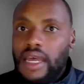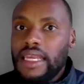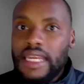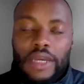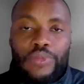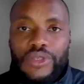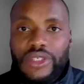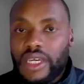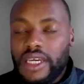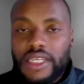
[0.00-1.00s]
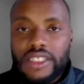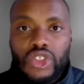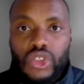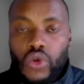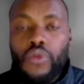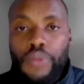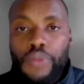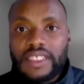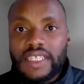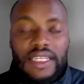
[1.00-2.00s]
Leaps is you
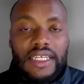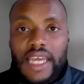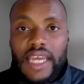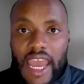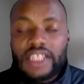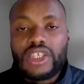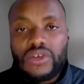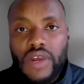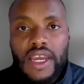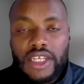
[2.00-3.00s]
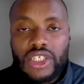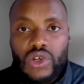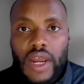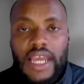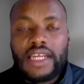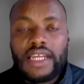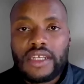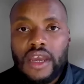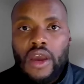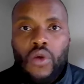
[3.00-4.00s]
basically entering a trade
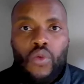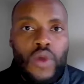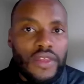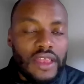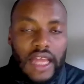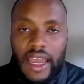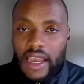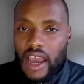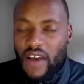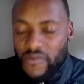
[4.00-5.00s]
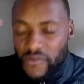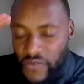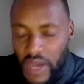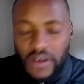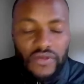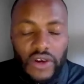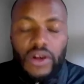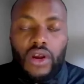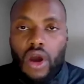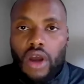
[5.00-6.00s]
with like a very,
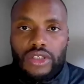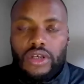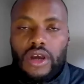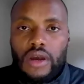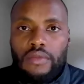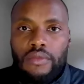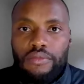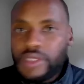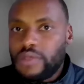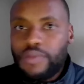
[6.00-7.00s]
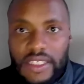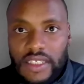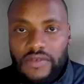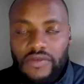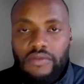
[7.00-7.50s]
very long term perspective,